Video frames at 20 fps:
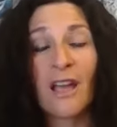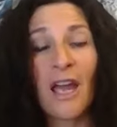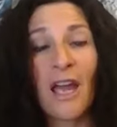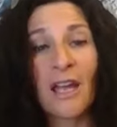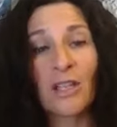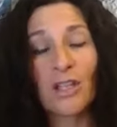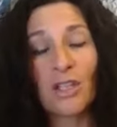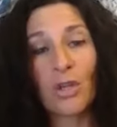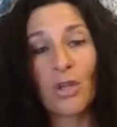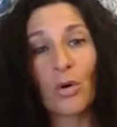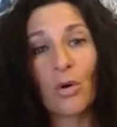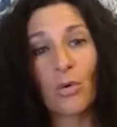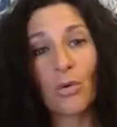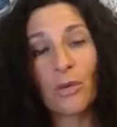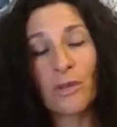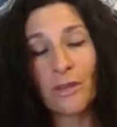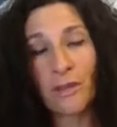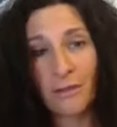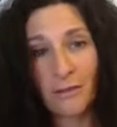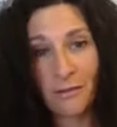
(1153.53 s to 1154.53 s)
And
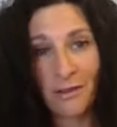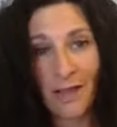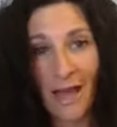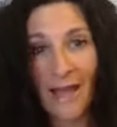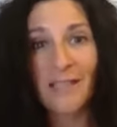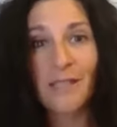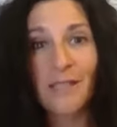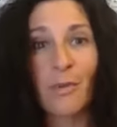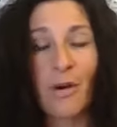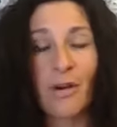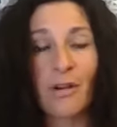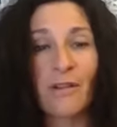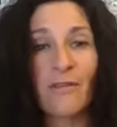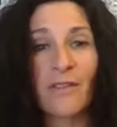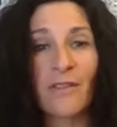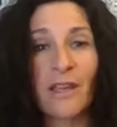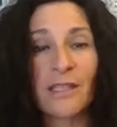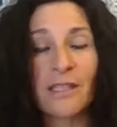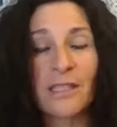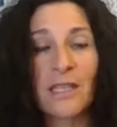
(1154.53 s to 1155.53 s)
so the last part of
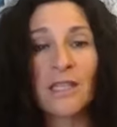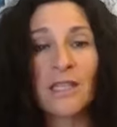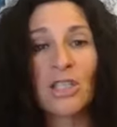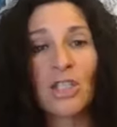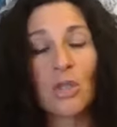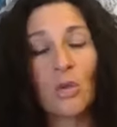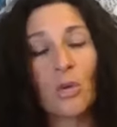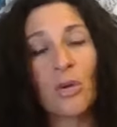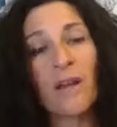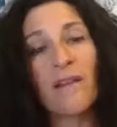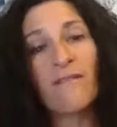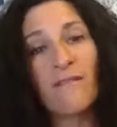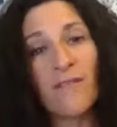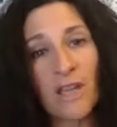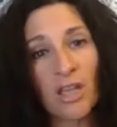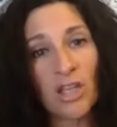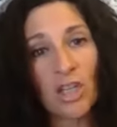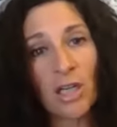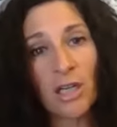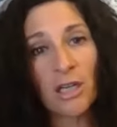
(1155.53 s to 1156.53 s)
this is to
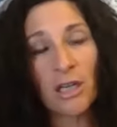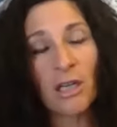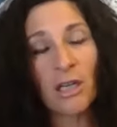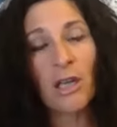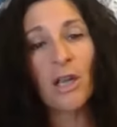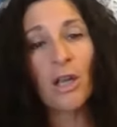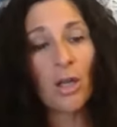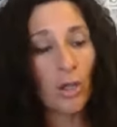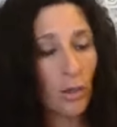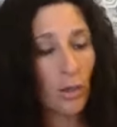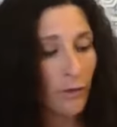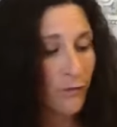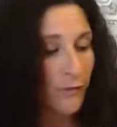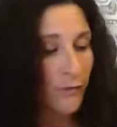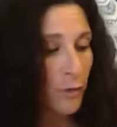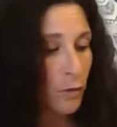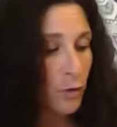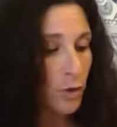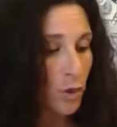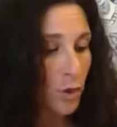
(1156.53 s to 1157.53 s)
envision your
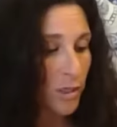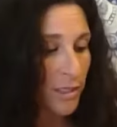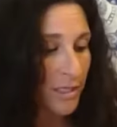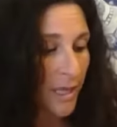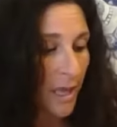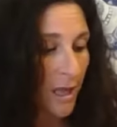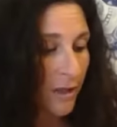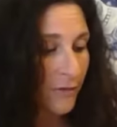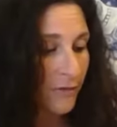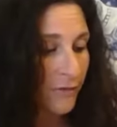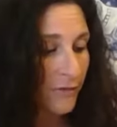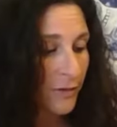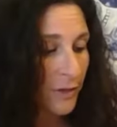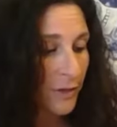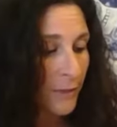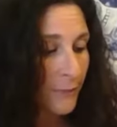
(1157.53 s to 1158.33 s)
future self.